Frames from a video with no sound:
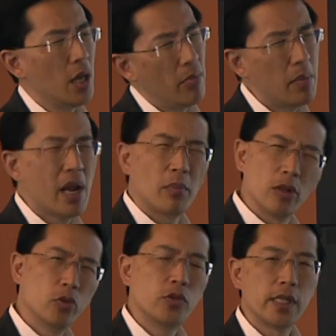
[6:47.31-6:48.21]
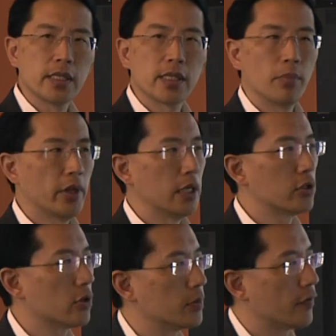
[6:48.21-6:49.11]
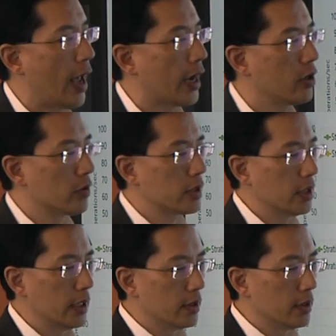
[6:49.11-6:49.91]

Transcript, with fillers: maybe I'm losing something in terms of accuracy.